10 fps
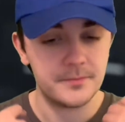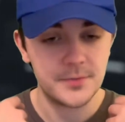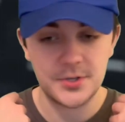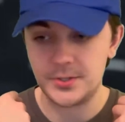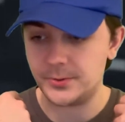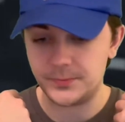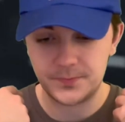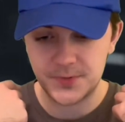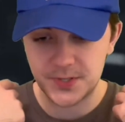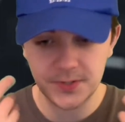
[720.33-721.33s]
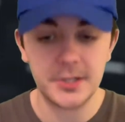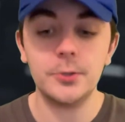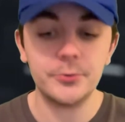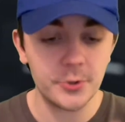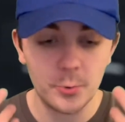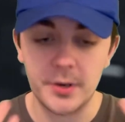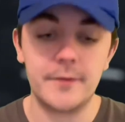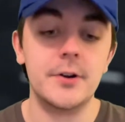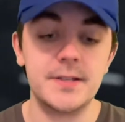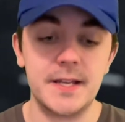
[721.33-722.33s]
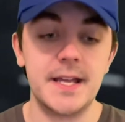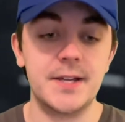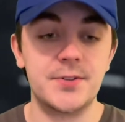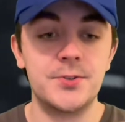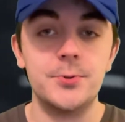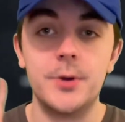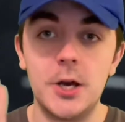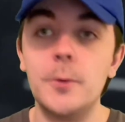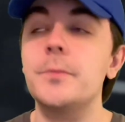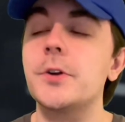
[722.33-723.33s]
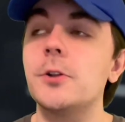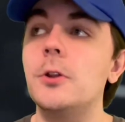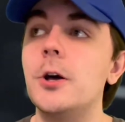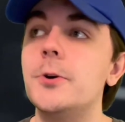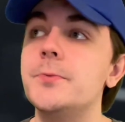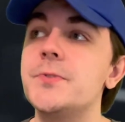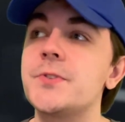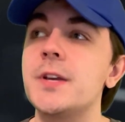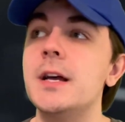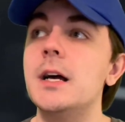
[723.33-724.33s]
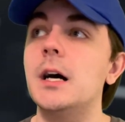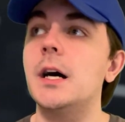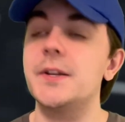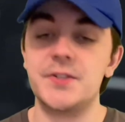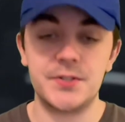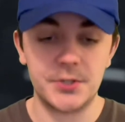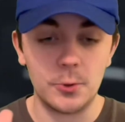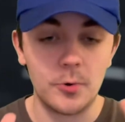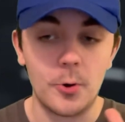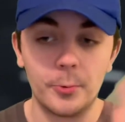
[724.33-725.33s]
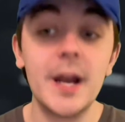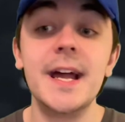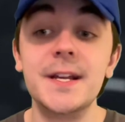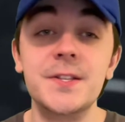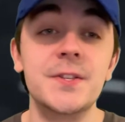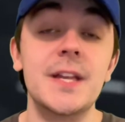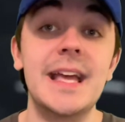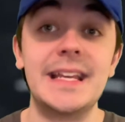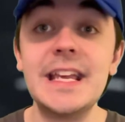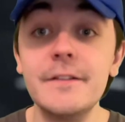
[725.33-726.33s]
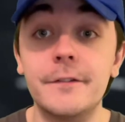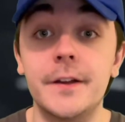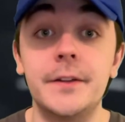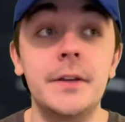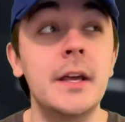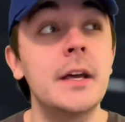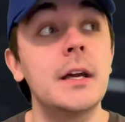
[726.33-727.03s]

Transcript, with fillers: she'll still do whatever it takes to help the clones, uh, so will Rex, and even